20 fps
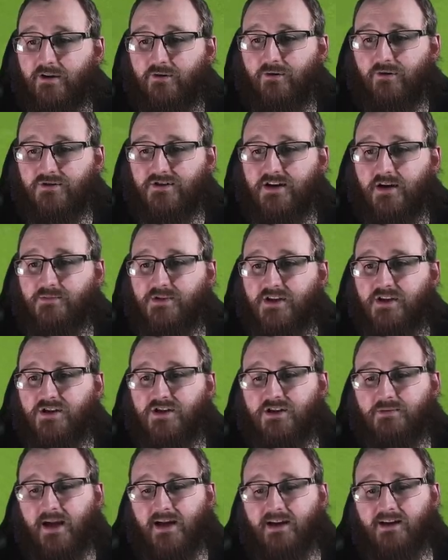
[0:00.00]
Cross comes in,
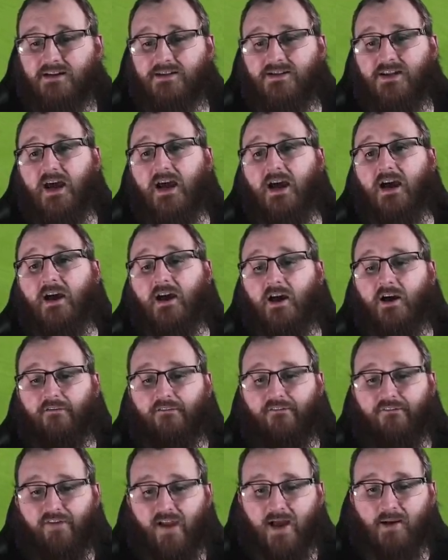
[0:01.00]
Shimangas there,
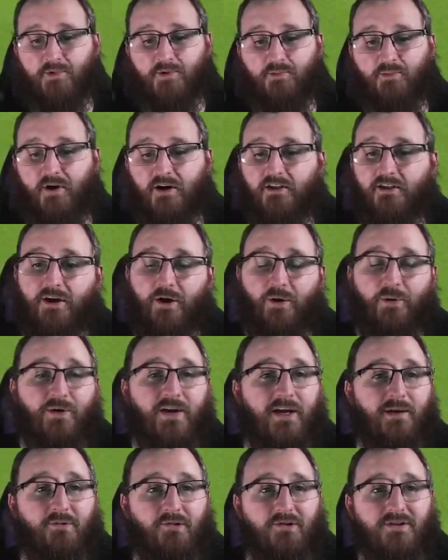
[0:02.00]
flapped by the
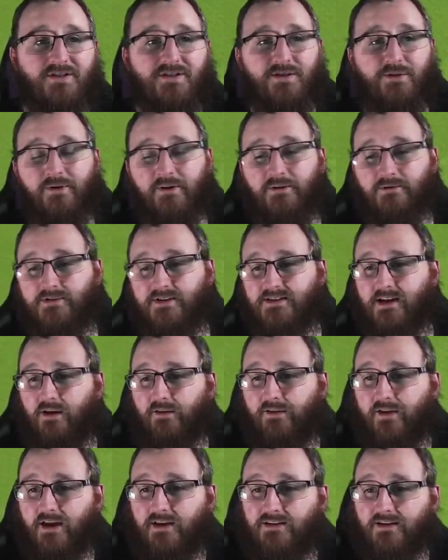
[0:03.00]
goalkeeper. It's 2-0 to
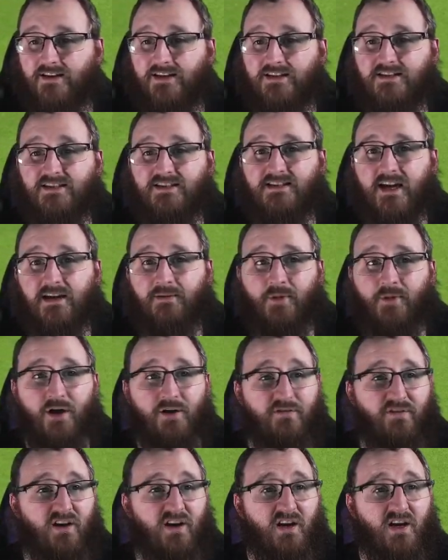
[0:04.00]
Southend and this is game
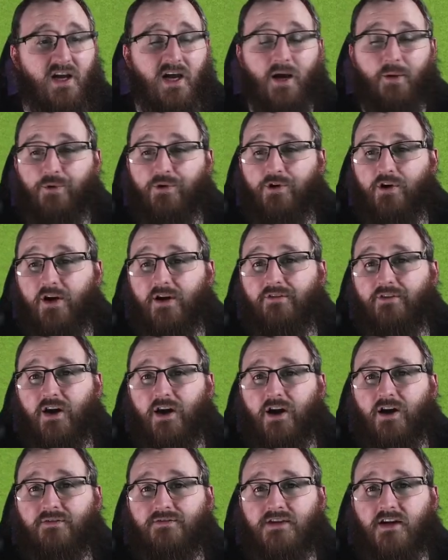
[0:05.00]
over. We're not even at
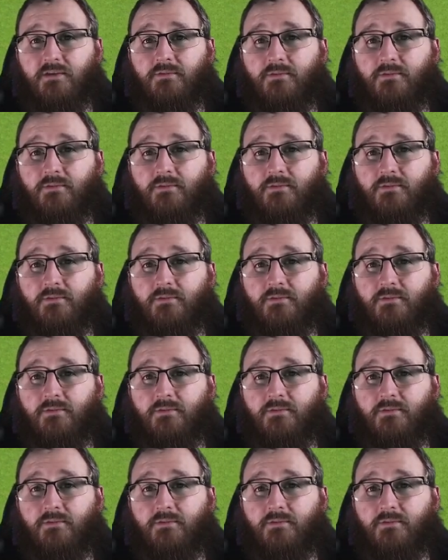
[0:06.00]
half-time.